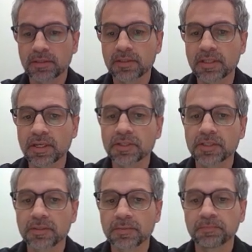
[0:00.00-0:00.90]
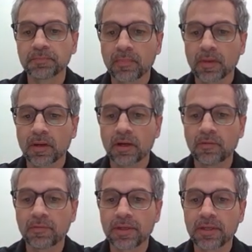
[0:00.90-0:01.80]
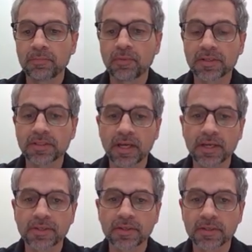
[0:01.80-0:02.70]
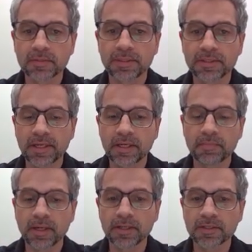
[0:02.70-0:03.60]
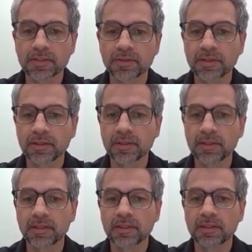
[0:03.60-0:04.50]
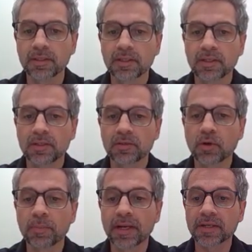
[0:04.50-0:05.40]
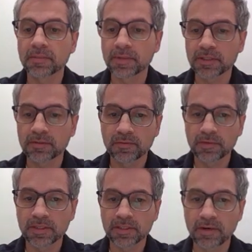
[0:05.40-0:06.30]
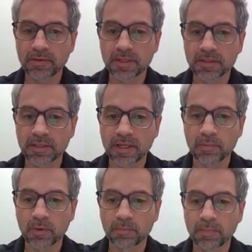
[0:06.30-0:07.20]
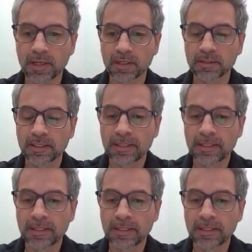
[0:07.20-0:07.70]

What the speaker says: session of the presentation that's been taking place during the drop-in exhibition for the Cirencester Neighbourhood Plan.